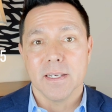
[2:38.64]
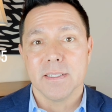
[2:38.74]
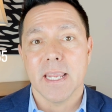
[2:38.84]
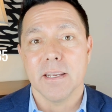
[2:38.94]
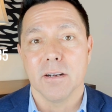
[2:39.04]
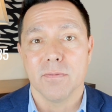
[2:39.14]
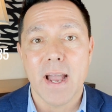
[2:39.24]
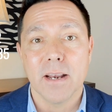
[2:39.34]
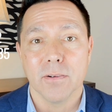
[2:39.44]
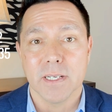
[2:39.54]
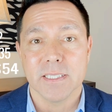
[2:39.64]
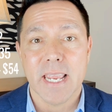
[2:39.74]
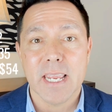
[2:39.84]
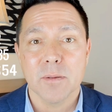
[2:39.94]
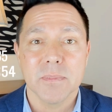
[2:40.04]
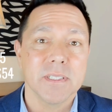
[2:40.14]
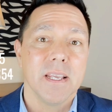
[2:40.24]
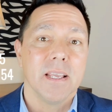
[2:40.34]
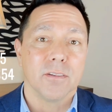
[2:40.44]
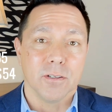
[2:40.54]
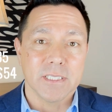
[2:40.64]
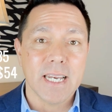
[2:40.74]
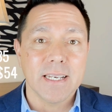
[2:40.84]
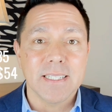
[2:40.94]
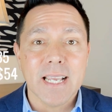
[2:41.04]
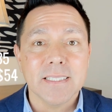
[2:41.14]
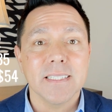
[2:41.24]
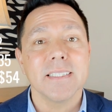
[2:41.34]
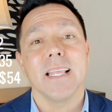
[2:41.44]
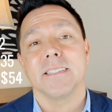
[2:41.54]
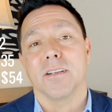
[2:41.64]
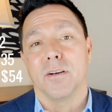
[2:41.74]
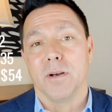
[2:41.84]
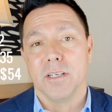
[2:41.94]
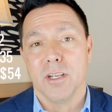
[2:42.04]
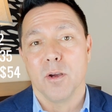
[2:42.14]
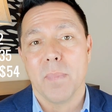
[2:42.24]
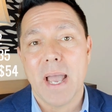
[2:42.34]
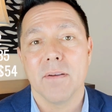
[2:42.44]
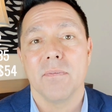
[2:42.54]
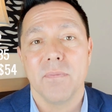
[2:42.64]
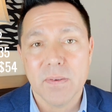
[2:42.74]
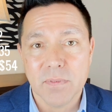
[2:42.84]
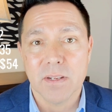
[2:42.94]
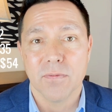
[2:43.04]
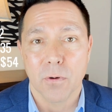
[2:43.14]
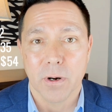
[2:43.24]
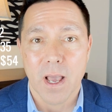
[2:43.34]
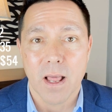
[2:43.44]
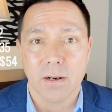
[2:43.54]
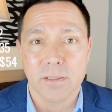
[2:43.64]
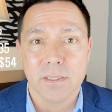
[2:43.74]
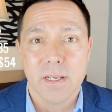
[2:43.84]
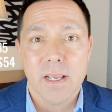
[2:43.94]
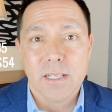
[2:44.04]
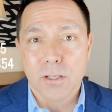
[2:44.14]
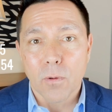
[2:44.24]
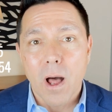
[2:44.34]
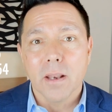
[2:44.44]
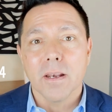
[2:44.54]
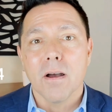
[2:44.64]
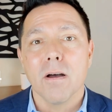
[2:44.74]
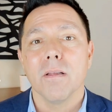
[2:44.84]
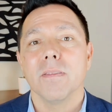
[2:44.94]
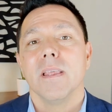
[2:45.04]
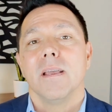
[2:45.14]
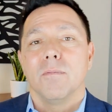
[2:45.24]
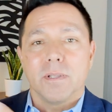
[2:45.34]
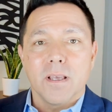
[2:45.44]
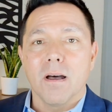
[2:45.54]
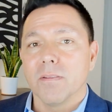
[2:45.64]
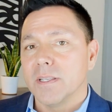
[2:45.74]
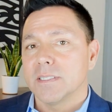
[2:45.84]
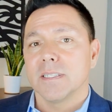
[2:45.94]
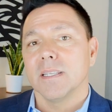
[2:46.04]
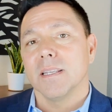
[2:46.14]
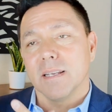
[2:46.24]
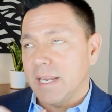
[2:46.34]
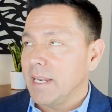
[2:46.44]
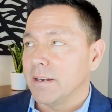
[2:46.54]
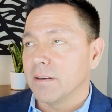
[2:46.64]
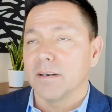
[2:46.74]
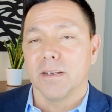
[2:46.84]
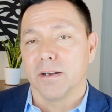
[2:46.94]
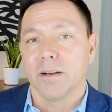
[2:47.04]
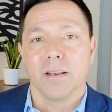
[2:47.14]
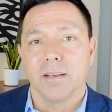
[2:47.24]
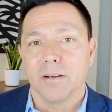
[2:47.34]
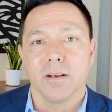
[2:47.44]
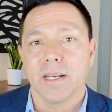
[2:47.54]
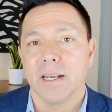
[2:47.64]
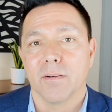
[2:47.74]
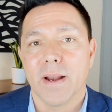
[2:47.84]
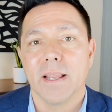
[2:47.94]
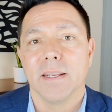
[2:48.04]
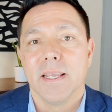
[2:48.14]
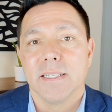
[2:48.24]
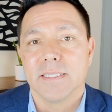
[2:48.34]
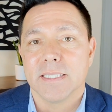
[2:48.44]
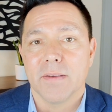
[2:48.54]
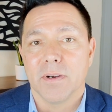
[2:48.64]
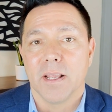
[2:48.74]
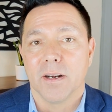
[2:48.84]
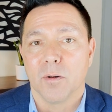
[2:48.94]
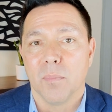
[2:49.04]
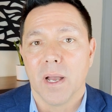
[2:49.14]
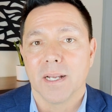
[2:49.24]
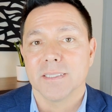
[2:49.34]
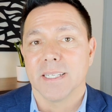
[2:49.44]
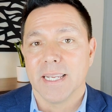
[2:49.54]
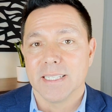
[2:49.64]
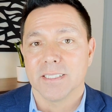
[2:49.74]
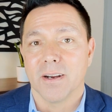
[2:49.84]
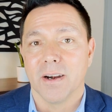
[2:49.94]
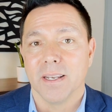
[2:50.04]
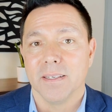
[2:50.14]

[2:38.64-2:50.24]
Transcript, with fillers: to take your final exams through the state of Texas. That's gonna run you about $54. So all in all, with all this here, you're looking at around $700 to get started.